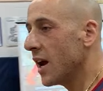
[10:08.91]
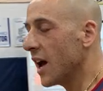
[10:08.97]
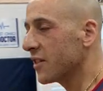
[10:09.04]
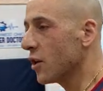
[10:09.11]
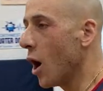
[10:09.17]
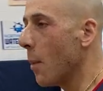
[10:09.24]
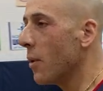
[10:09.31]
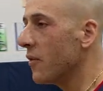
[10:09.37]
at
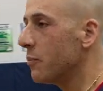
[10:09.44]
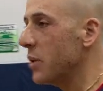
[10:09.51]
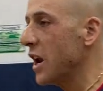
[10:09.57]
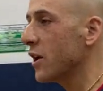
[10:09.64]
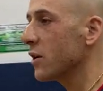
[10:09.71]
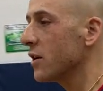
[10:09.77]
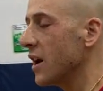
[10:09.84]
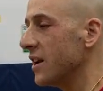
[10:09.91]
the home of
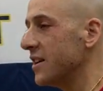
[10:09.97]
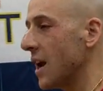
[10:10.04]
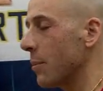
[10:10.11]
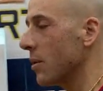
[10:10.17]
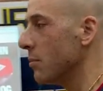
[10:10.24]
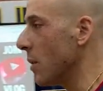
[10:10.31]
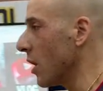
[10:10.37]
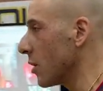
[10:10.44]
Peter and
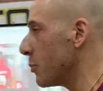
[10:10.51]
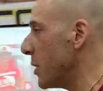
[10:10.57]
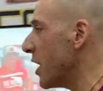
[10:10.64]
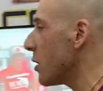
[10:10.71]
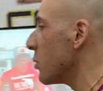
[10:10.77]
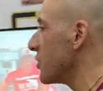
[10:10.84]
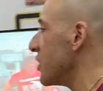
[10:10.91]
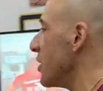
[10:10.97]
Deborah Muller.
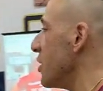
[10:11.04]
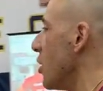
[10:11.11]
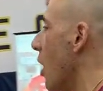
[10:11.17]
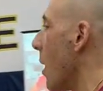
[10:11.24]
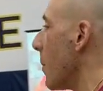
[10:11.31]
Peter was in the